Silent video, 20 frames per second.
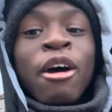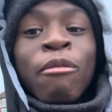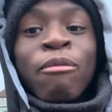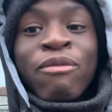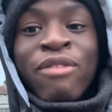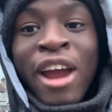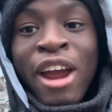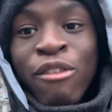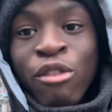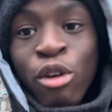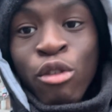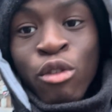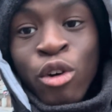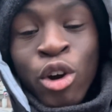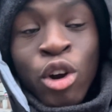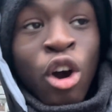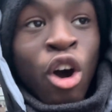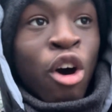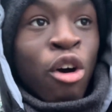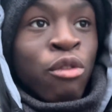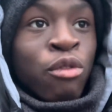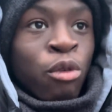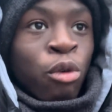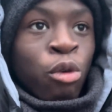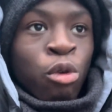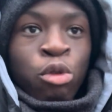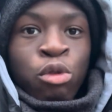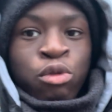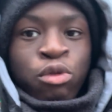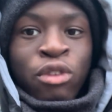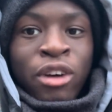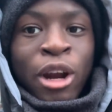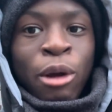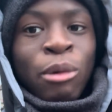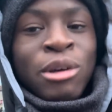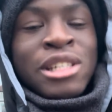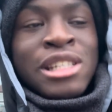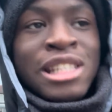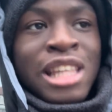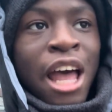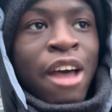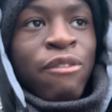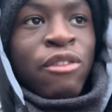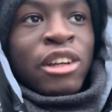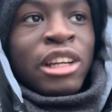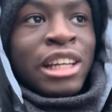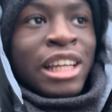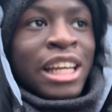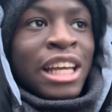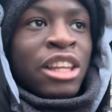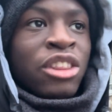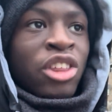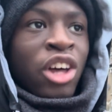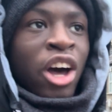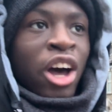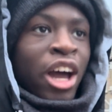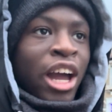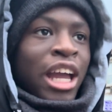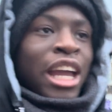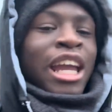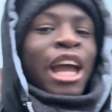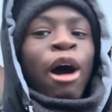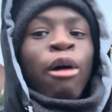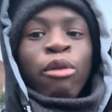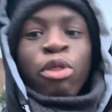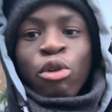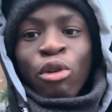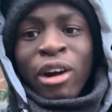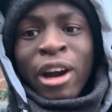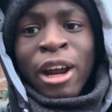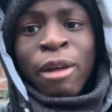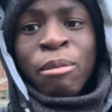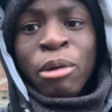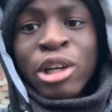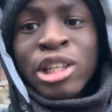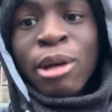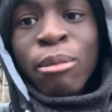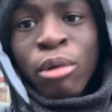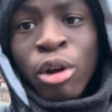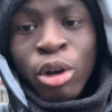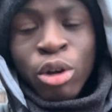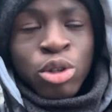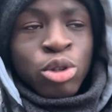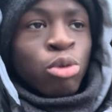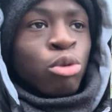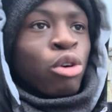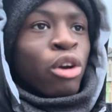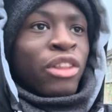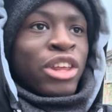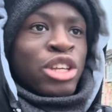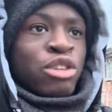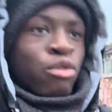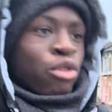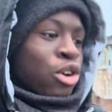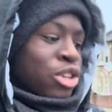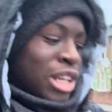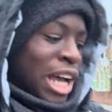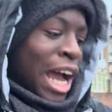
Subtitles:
Favourite route of all 3 was definitely the EL3, because I'm local to all of these routes.